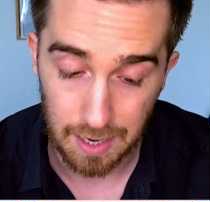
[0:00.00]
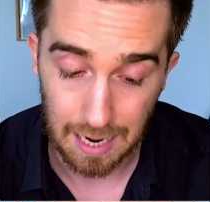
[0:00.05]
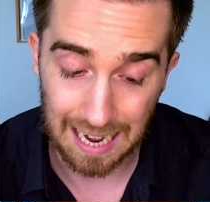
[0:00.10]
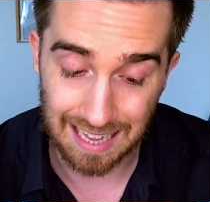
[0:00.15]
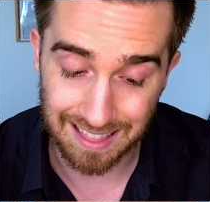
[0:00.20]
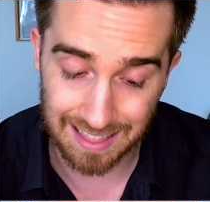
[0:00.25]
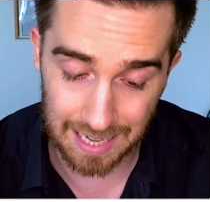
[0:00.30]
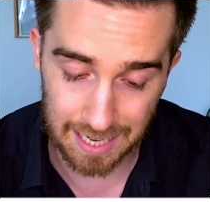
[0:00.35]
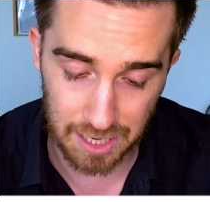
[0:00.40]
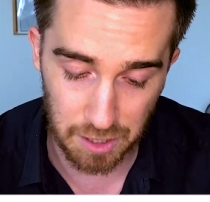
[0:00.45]
I
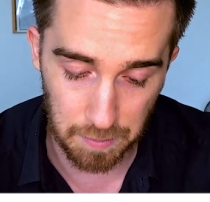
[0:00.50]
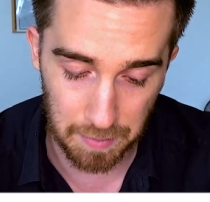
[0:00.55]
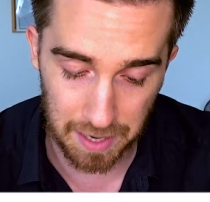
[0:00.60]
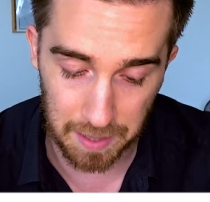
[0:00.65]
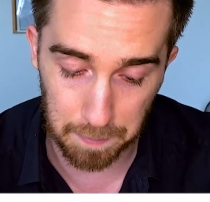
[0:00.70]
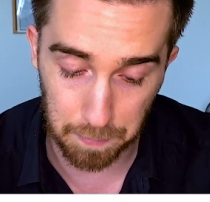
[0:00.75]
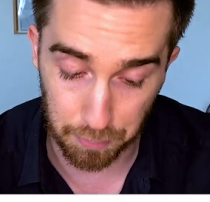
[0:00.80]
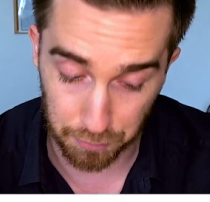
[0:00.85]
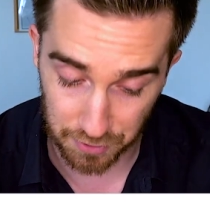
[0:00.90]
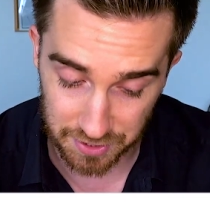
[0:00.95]
think you
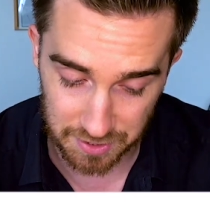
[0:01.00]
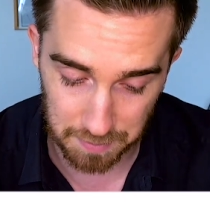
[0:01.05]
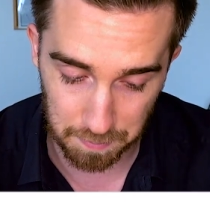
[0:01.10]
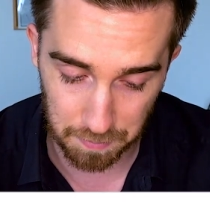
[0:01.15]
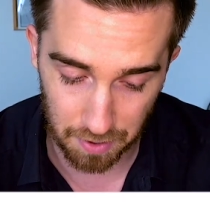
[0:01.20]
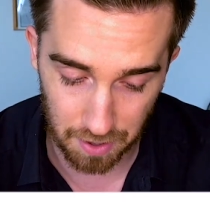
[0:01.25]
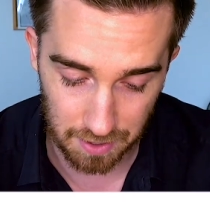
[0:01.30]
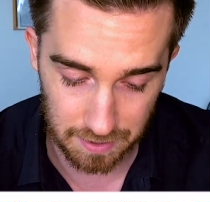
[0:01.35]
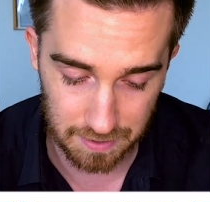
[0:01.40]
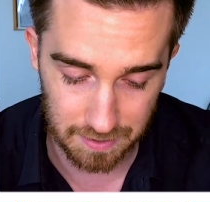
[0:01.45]
mean Prison
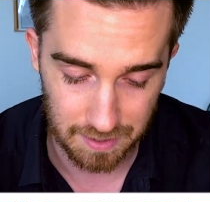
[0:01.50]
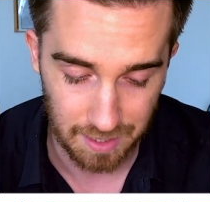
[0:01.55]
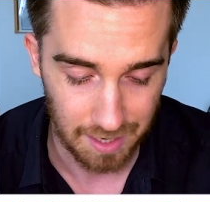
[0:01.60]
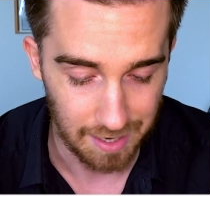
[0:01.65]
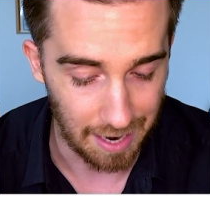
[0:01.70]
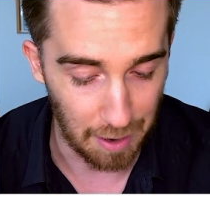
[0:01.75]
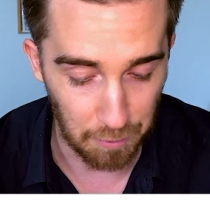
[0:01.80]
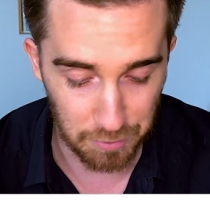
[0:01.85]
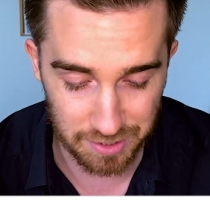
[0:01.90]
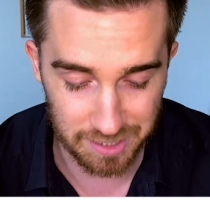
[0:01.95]
Boss.
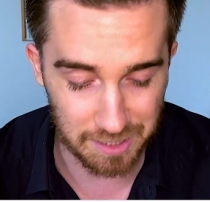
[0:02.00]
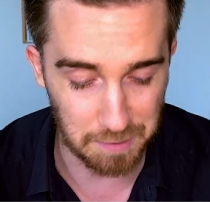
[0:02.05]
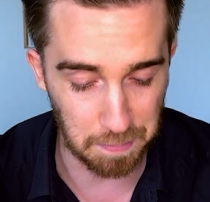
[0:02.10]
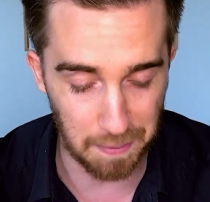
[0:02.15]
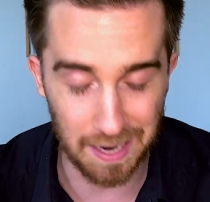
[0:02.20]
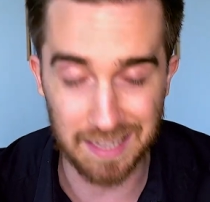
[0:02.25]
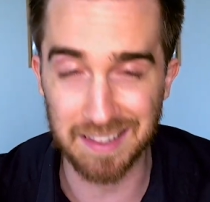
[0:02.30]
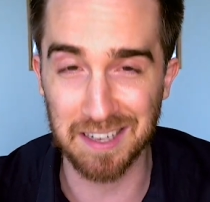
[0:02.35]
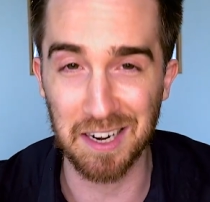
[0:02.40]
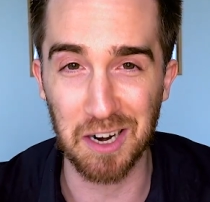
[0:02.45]
I was
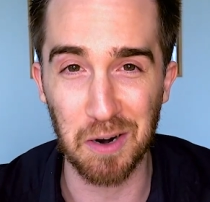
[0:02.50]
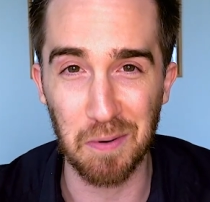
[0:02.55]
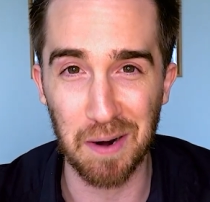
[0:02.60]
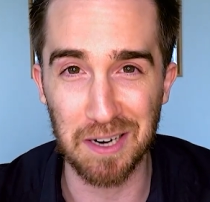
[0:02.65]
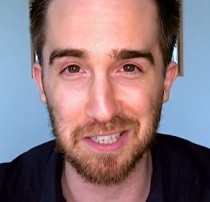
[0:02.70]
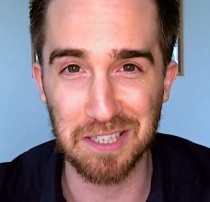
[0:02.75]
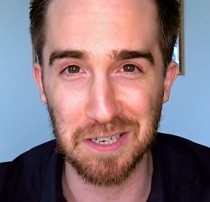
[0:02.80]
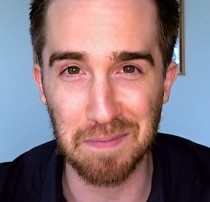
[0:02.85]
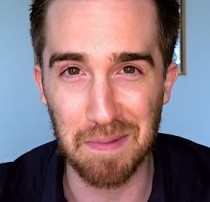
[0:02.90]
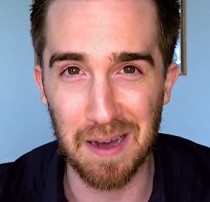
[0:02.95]
expecting a
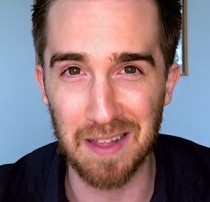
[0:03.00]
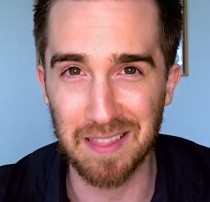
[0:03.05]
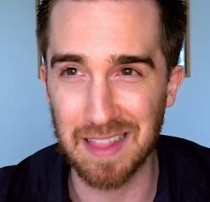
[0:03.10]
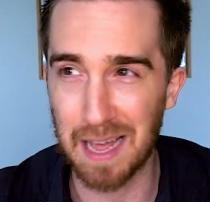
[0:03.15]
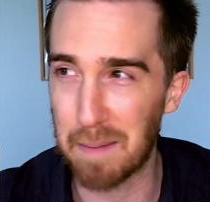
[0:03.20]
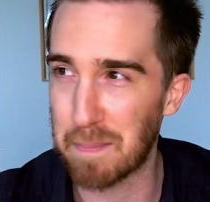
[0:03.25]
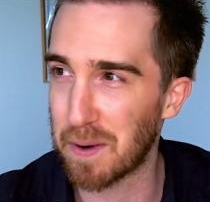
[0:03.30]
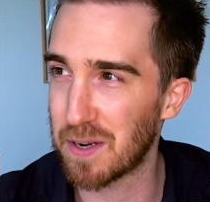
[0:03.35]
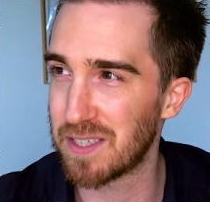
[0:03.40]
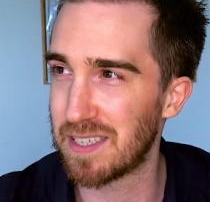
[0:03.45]
question about
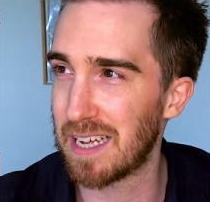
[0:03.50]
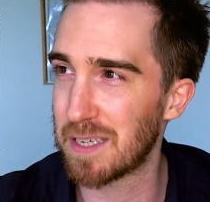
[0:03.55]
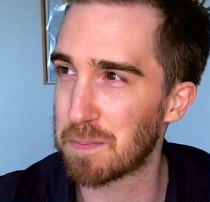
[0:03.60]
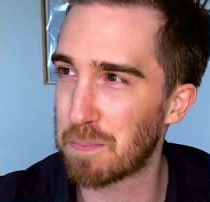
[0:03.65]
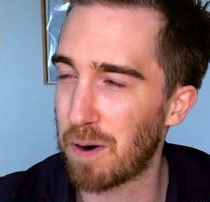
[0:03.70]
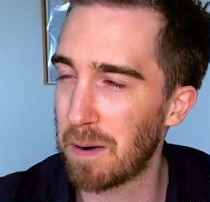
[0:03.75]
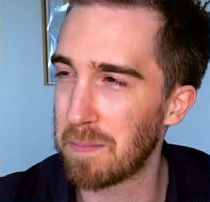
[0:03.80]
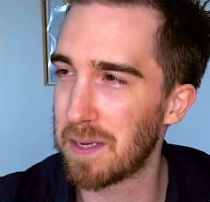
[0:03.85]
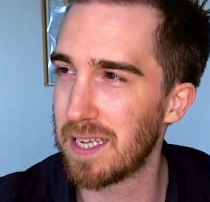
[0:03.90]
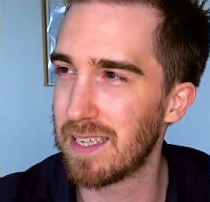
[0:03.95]
that, because that's
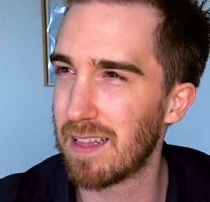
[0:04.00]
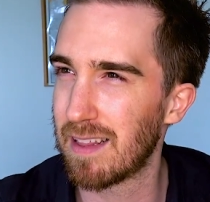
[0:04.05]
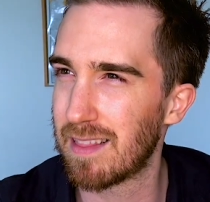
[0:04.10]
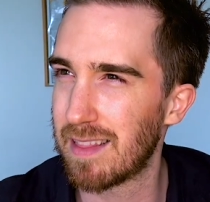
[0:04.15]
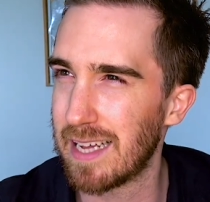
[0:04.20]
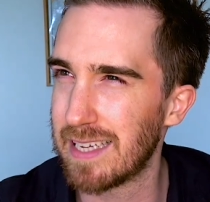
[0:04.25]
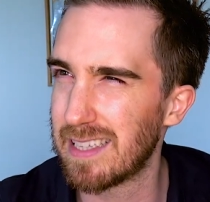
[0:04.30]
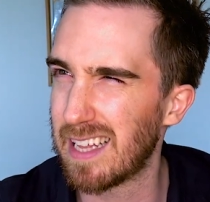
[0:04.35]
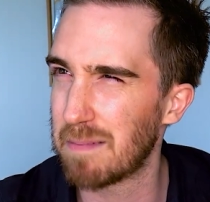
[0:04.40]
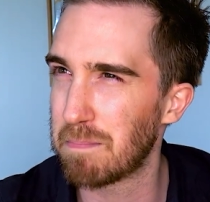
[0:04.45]
probably the
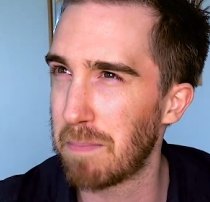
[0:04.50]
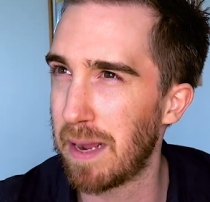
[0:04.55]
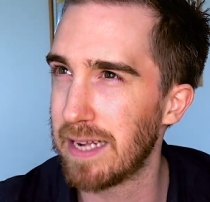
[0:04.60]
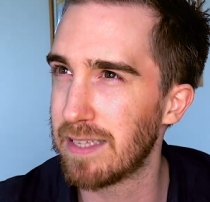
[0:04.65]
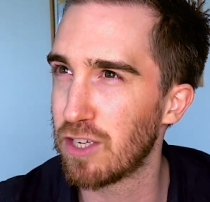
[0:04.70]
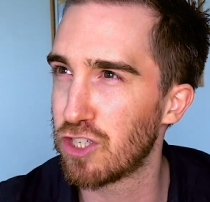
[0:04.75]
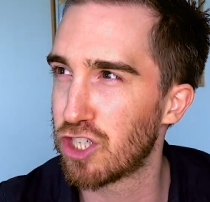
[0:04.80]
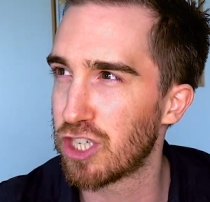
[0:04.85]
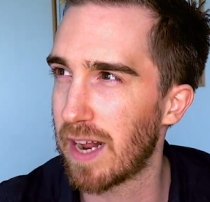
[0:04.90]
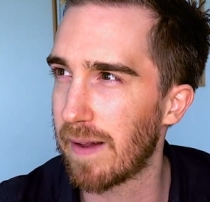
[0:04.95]
thing that made
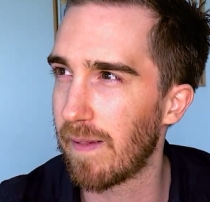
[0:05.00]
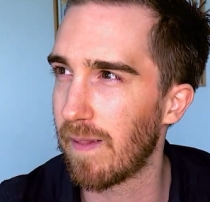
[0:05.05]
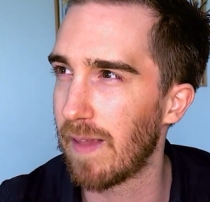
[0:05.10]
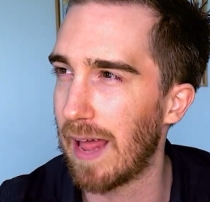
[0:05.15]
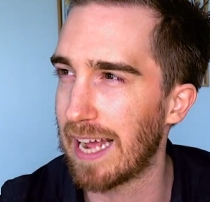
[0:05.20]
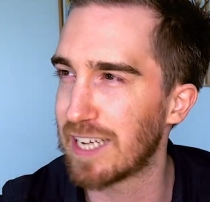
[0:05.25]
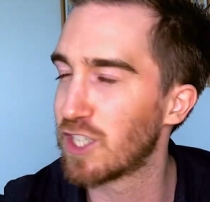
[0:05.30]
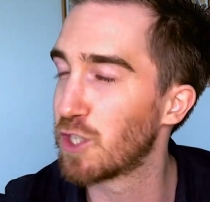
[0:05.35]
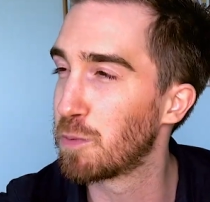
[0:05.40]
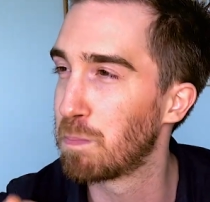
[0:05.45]
the channel
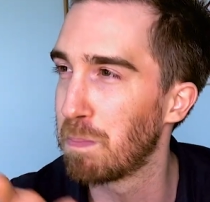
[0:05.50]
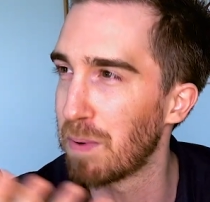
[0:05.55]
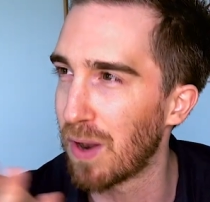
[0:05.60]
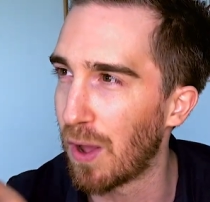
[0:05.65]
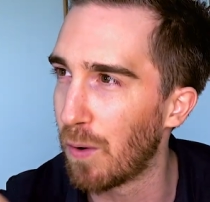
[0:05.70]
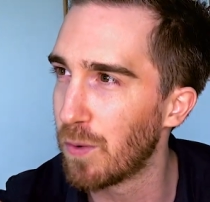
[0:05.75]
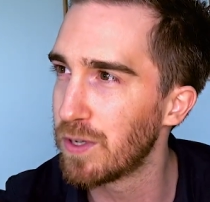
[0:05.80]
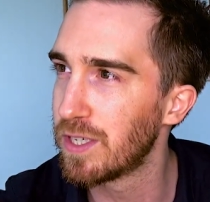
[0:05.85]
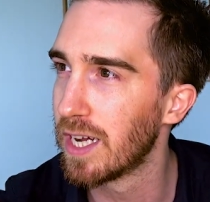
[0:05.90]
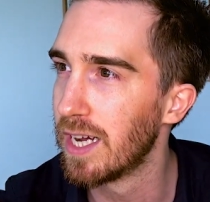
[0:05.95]

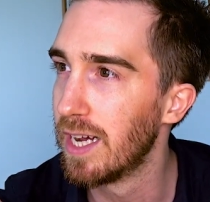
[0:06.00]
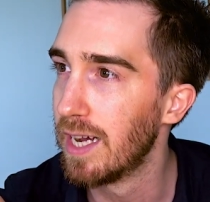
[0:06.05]
explode.